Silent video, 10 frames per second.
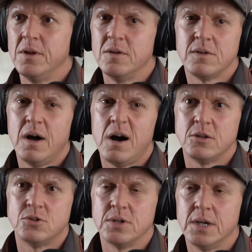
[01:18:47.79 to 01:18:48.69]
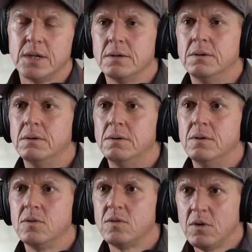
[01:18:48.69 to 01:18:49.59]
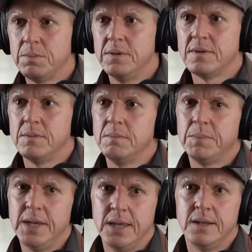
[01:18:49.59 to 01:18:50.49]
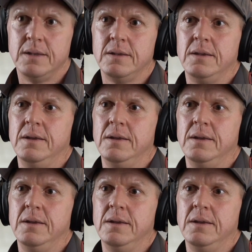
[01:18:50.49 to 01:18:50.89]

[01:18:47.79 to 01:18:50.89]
Whether it's a hard trick or stopping something, beating,